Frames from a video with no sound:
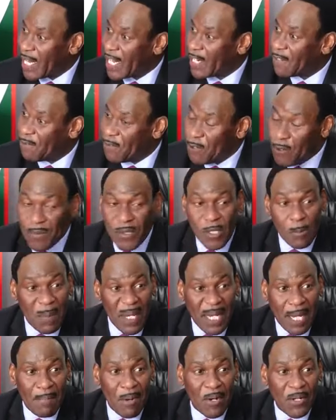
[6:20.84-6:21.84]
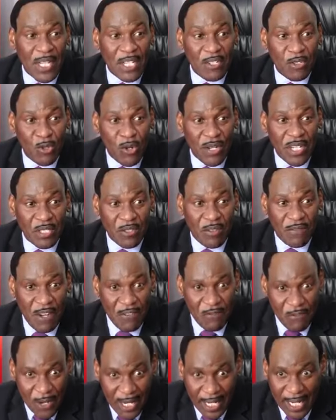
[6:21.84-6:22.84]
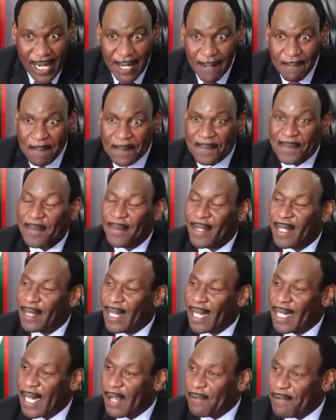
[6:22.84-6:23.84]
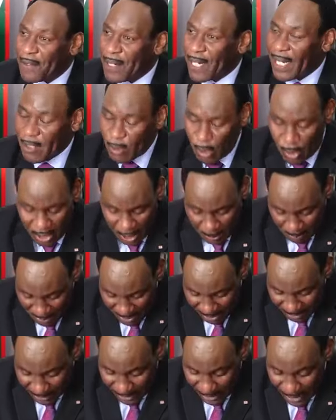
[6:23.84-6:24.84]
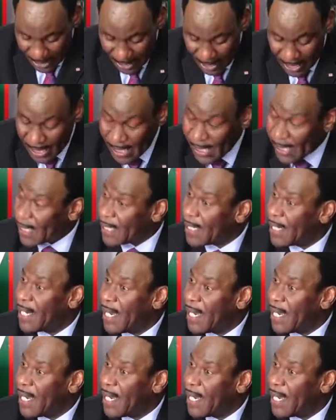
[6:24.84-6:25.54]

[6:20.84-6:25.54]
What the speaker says: that films speak about the stories of Africa, that Africa is not depicted as